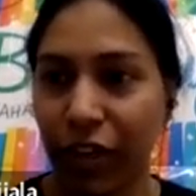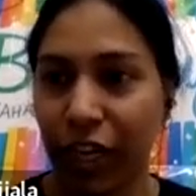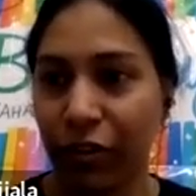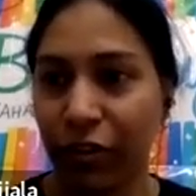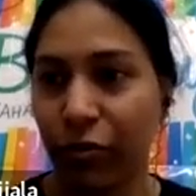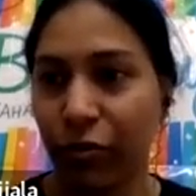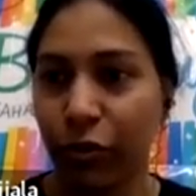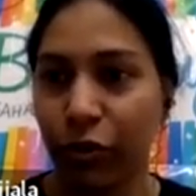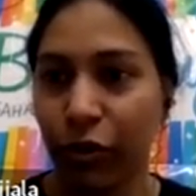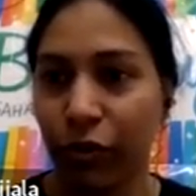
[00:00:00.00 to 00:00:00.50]

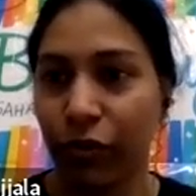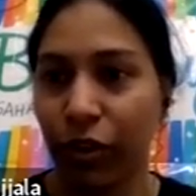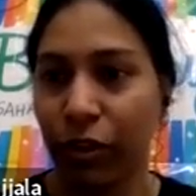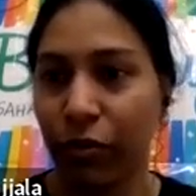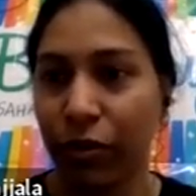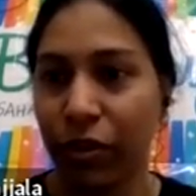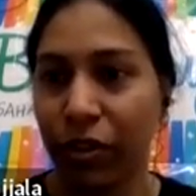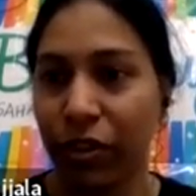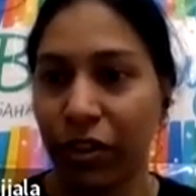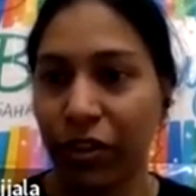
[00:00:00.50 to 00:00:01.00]
classrooms of
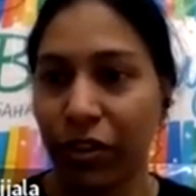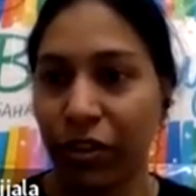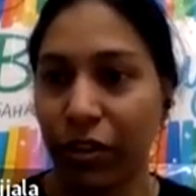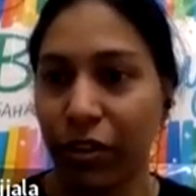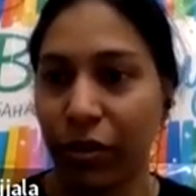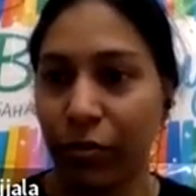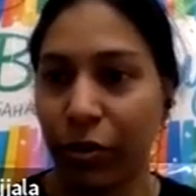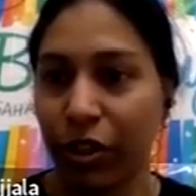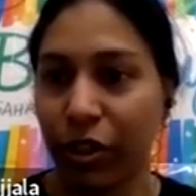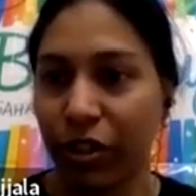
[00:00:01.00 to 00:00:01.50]
linguistics
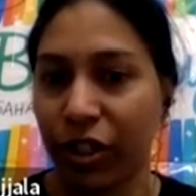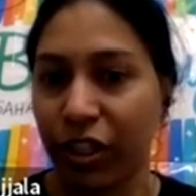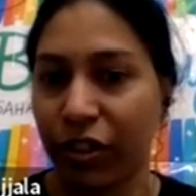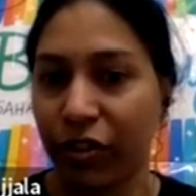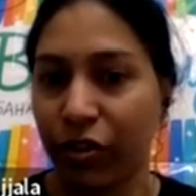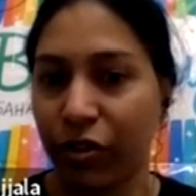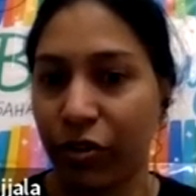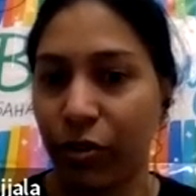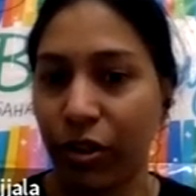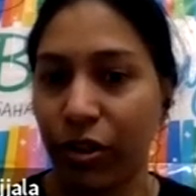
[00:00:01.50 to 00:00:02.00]
and computer
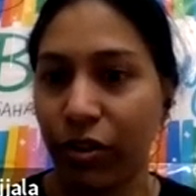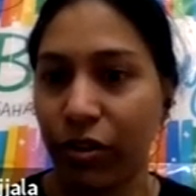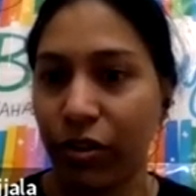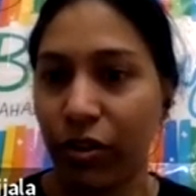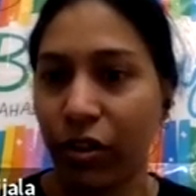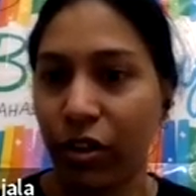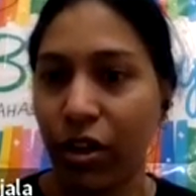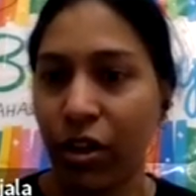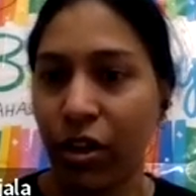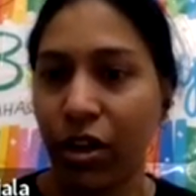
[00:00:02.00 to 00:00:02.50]
science students,